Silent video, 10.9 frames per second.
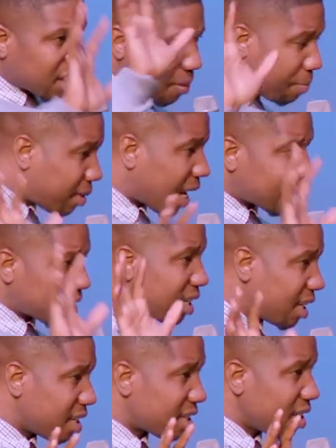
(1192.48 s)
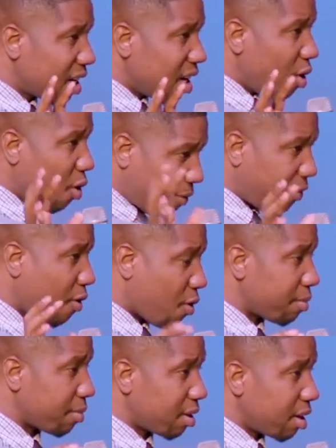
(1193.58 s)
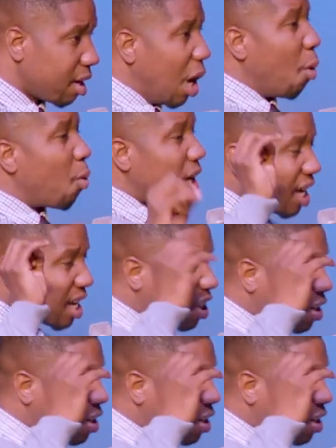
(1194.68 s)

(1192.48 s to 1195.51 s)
its complexities were formed. When he